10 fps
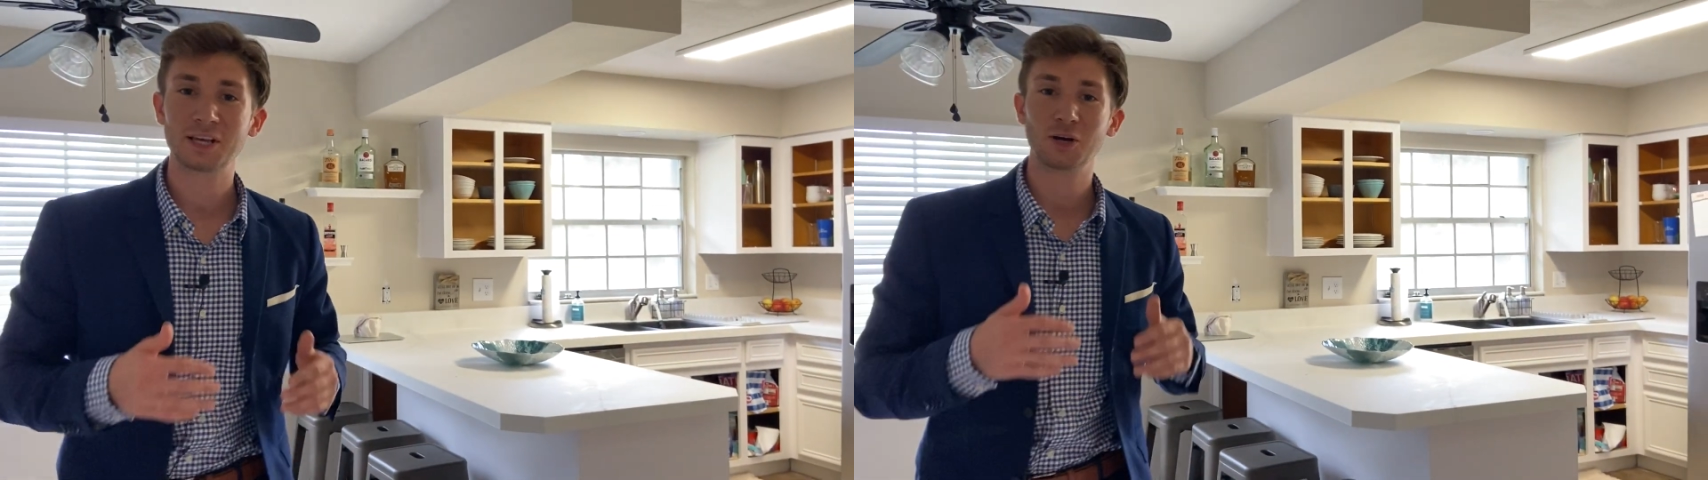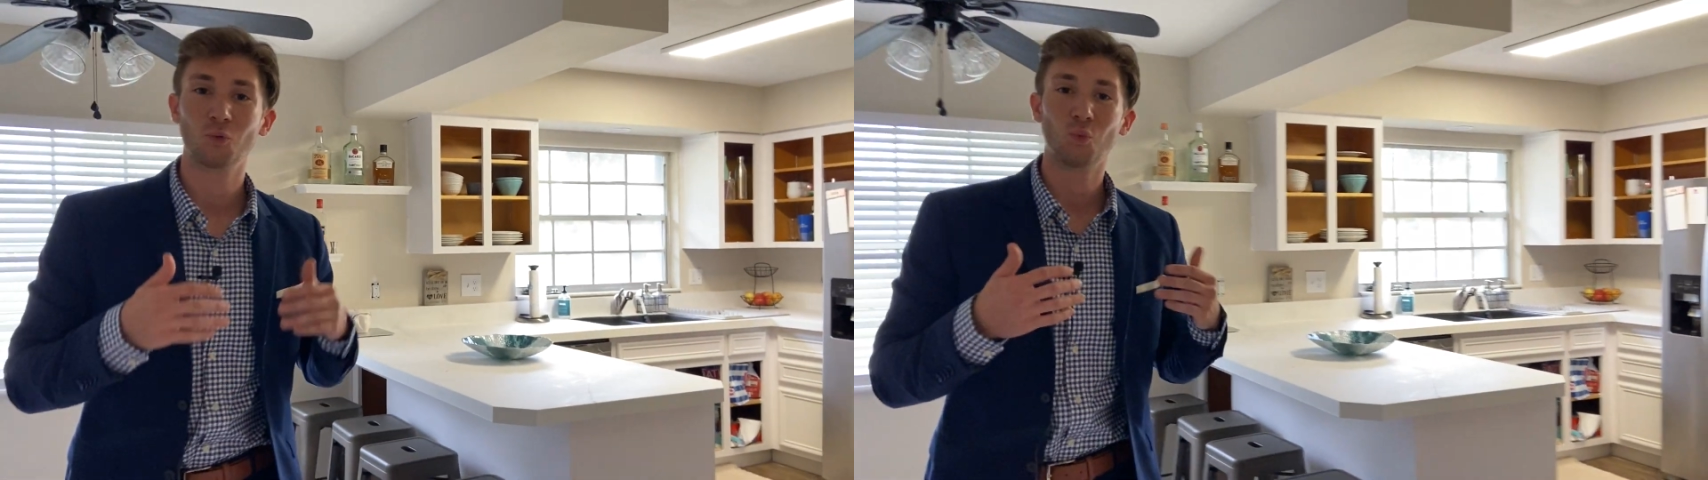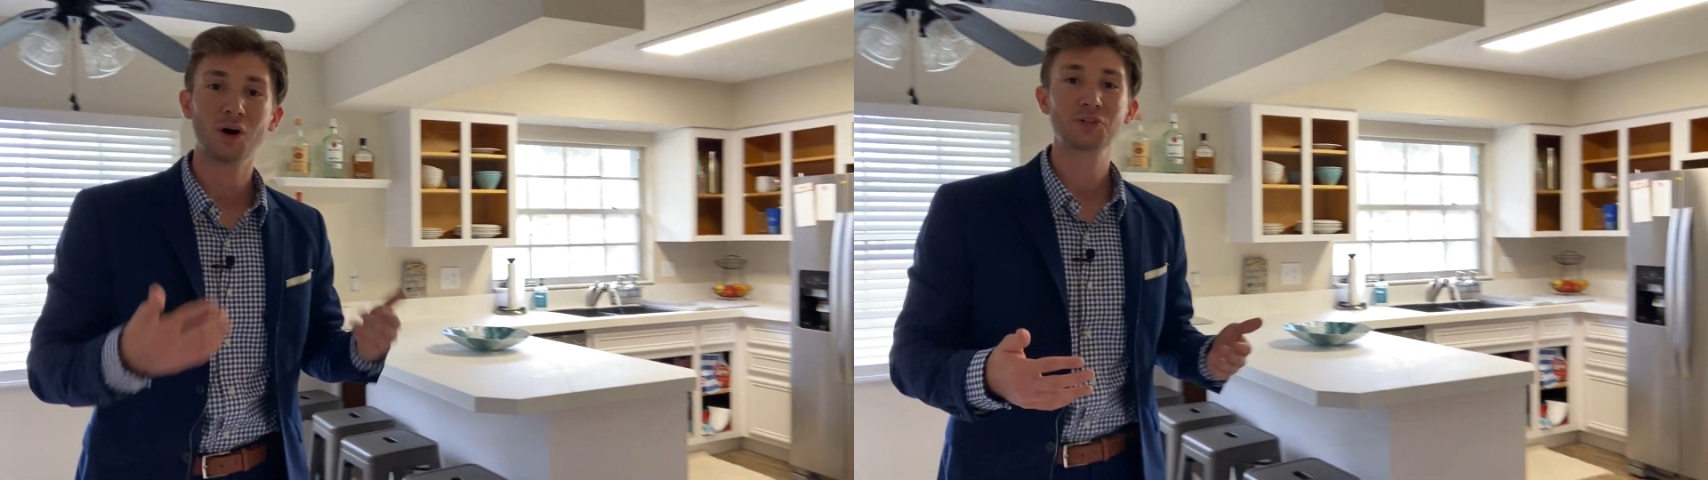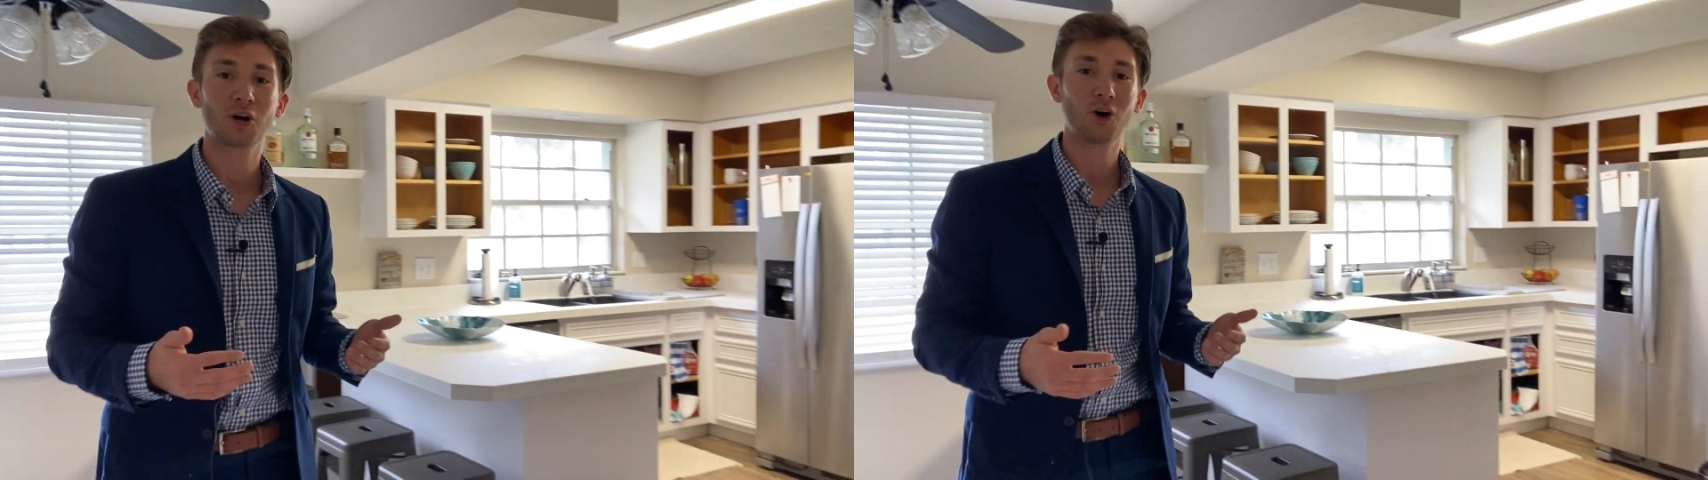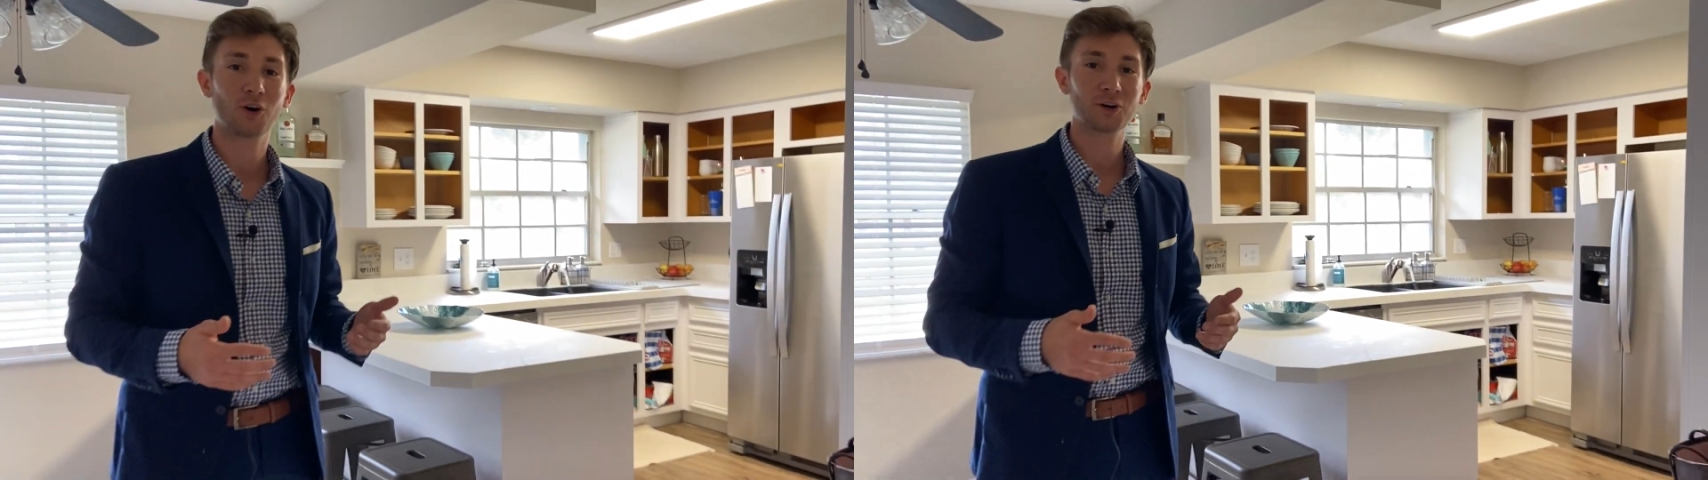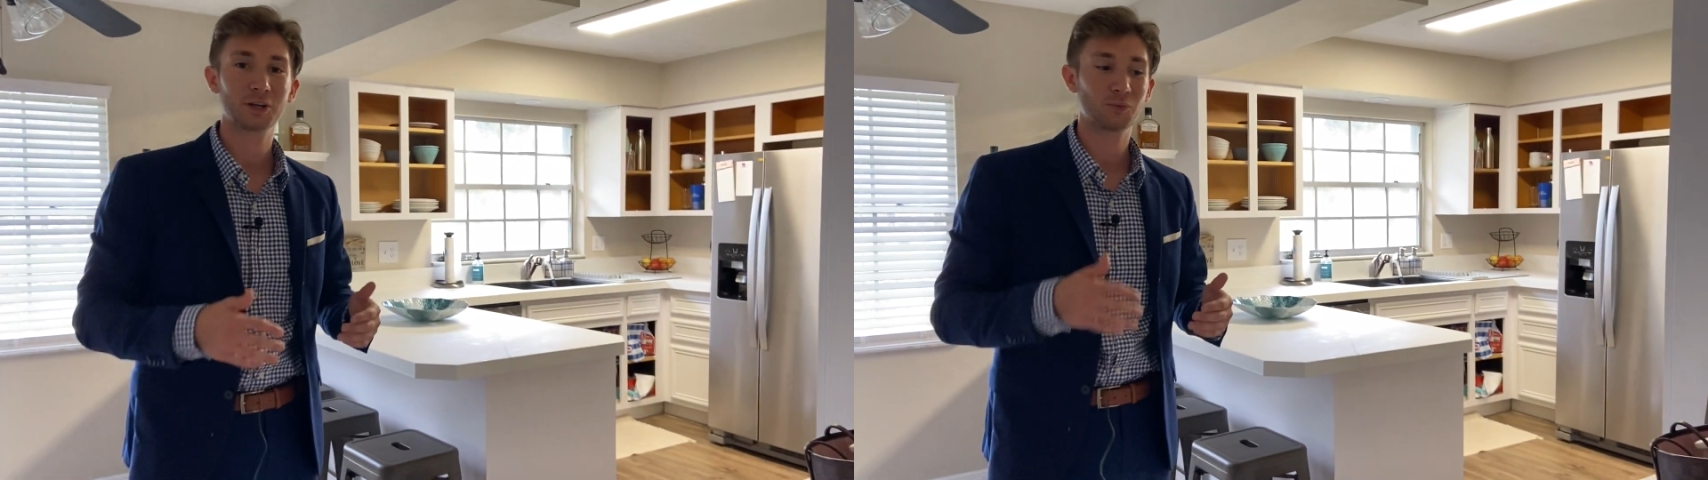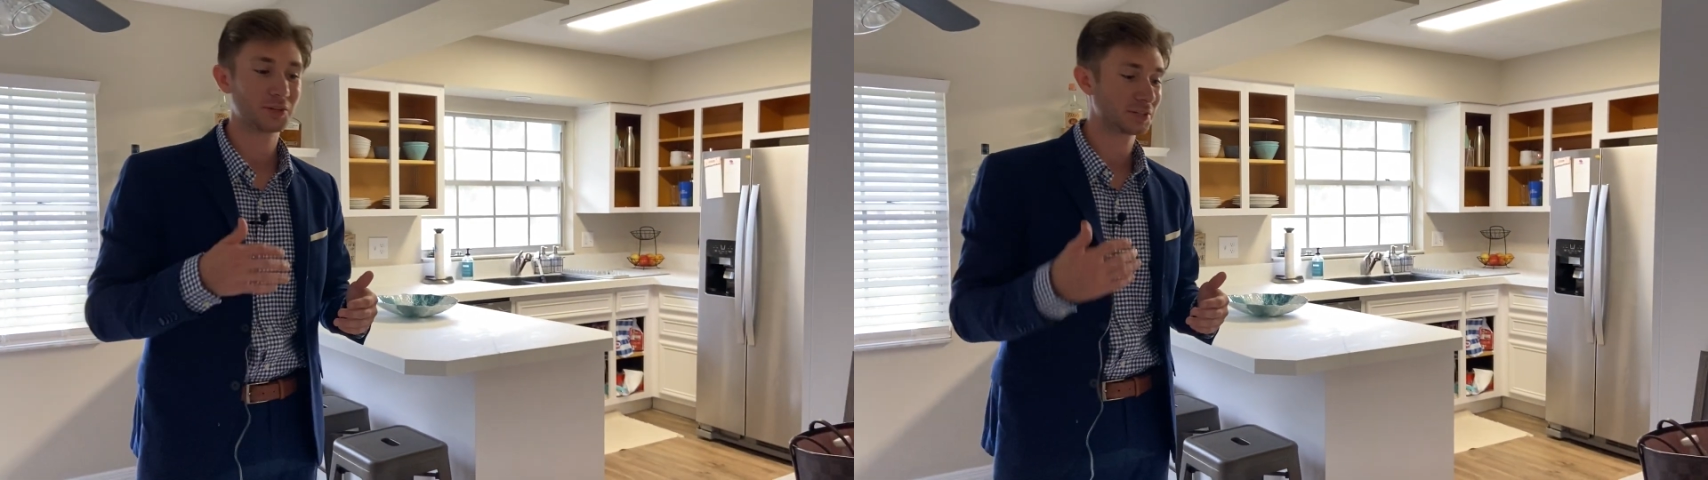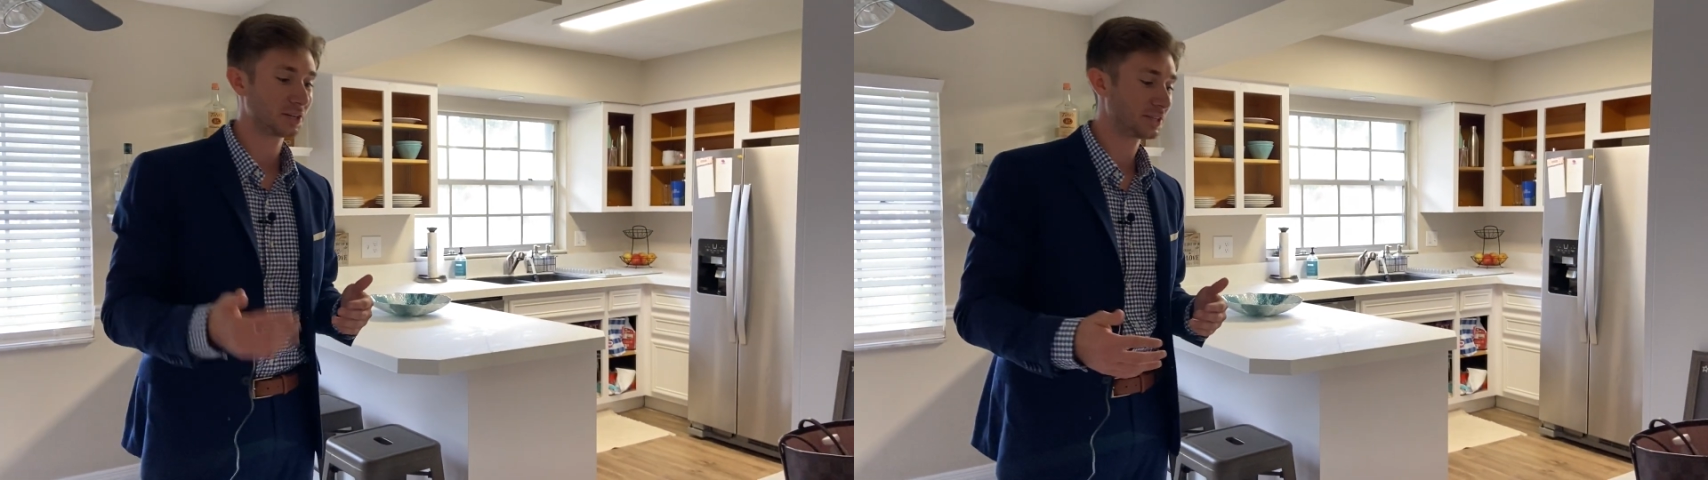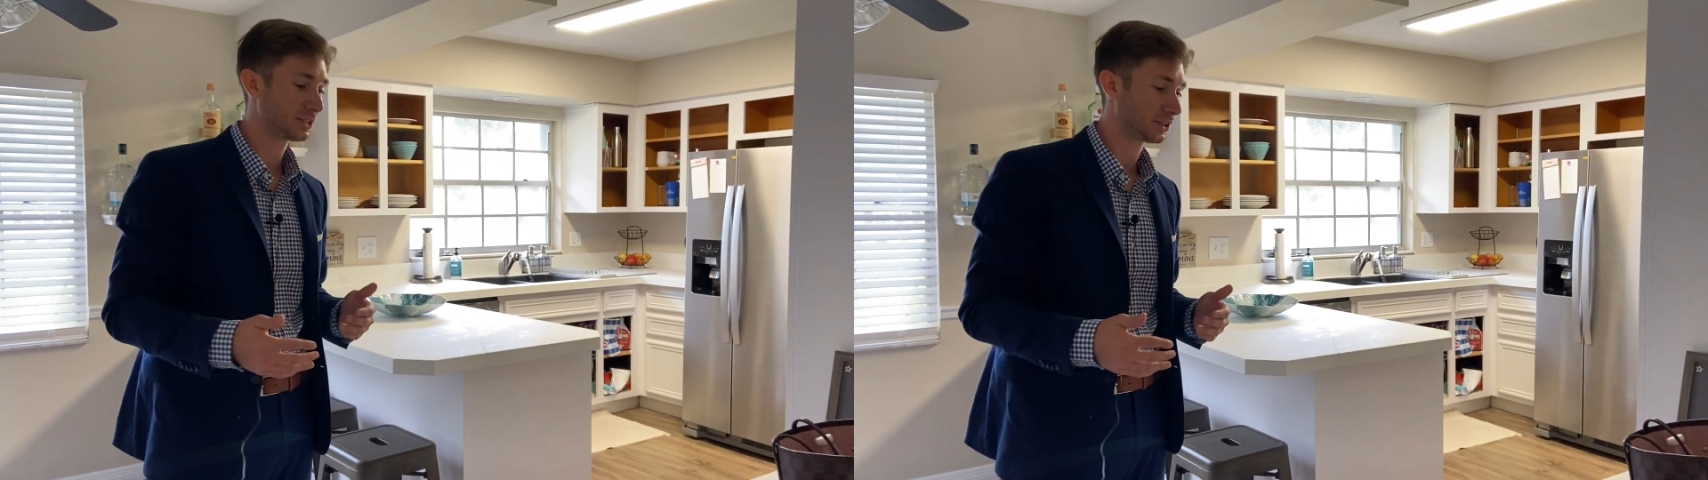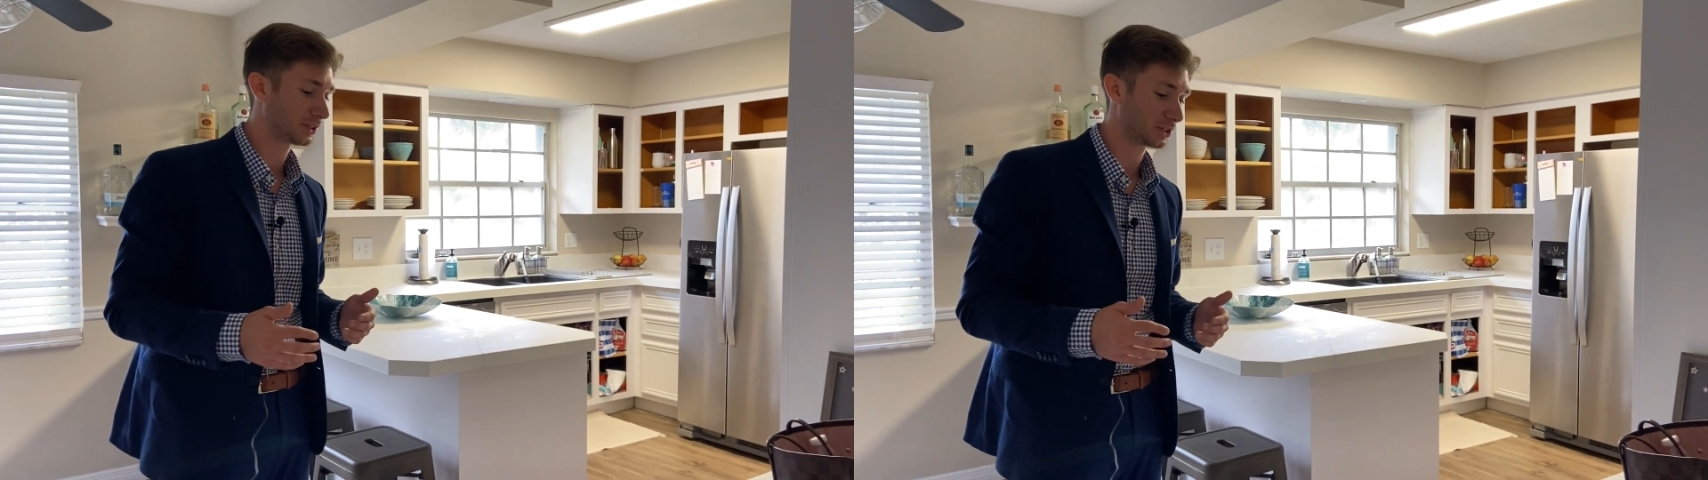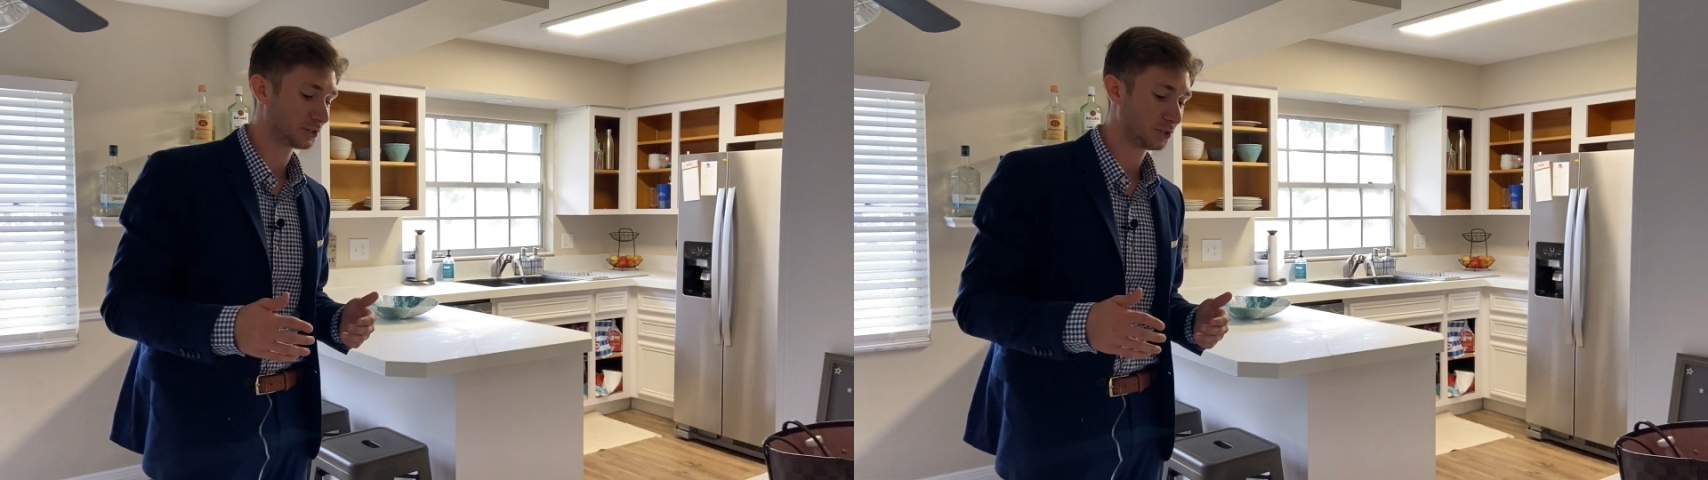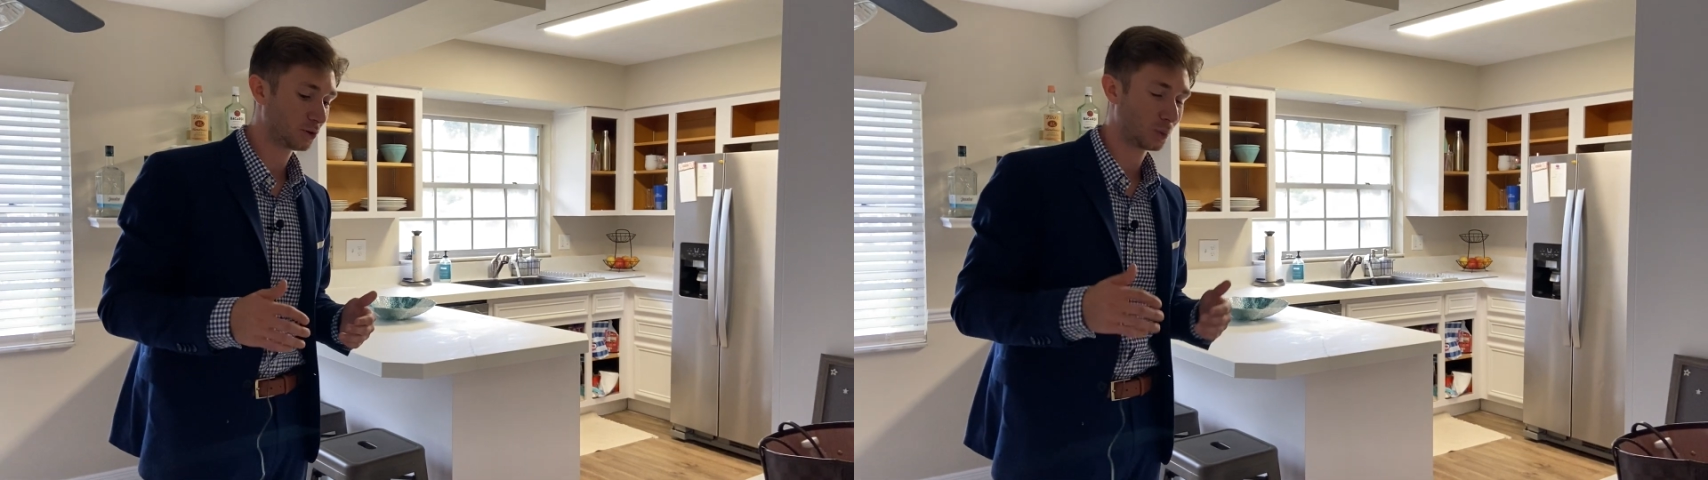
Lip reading: It was hard. It wasn't an easy thing to do.